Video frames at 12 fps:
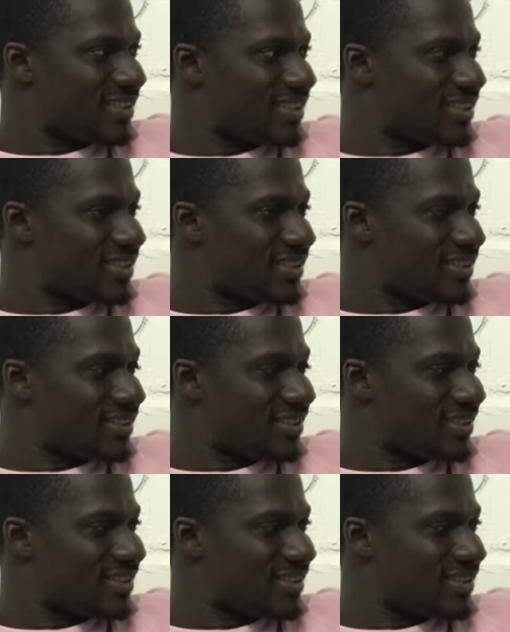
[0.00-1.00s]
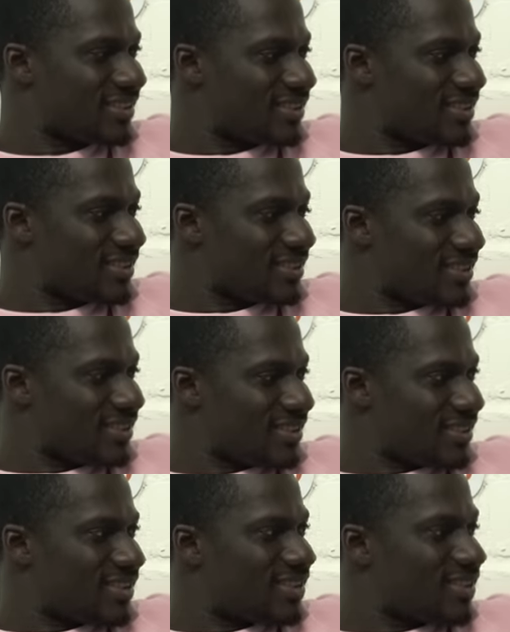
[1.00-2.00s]

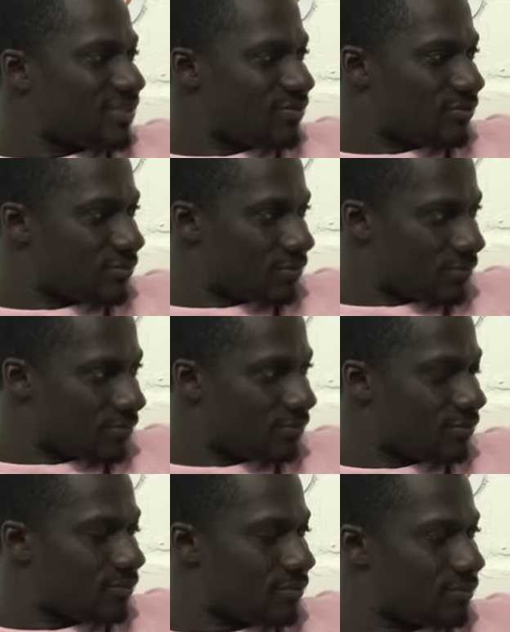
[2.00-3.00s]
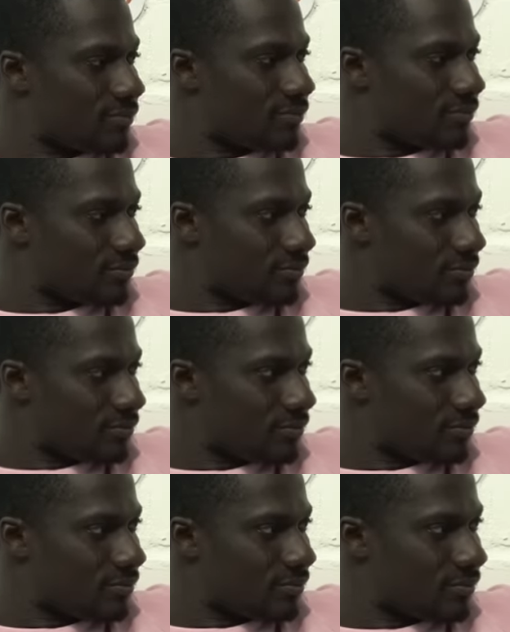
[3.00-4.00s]

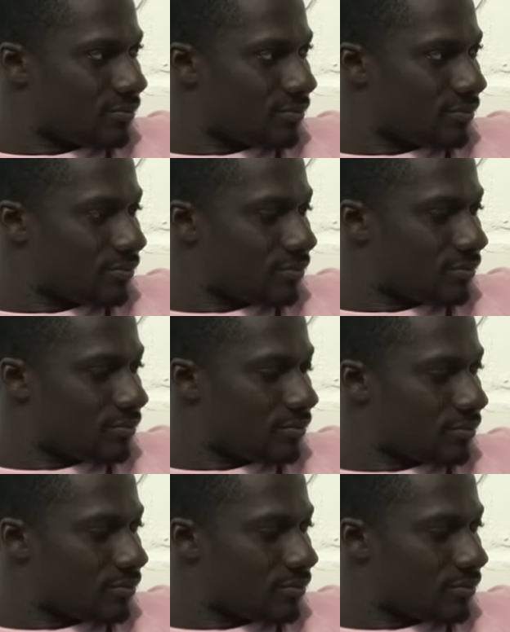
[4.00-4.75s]
The person shown says nothing.